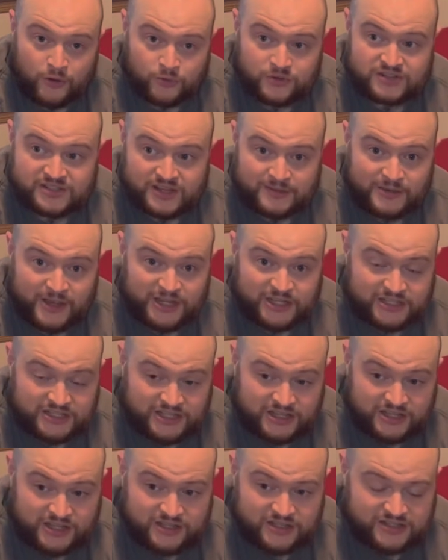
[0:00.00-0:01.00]
with some
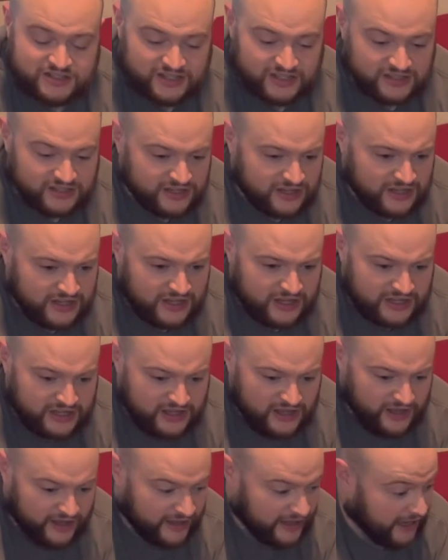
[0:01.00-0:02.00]
ideas, and
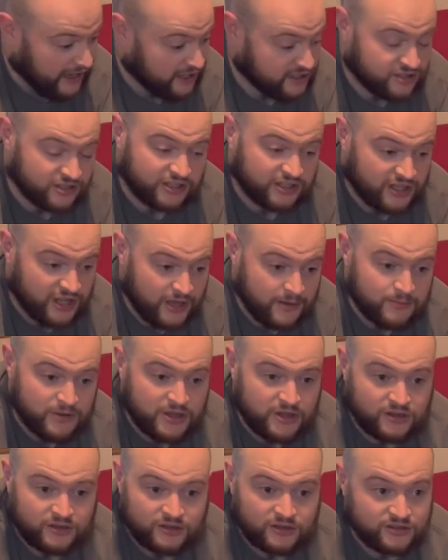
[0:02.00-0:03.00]
he actually gave
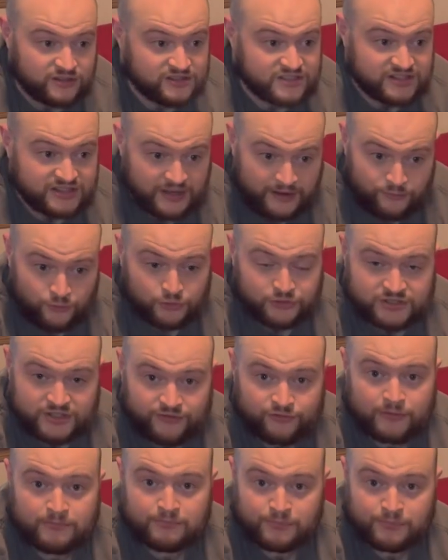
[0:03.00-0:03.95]
me several different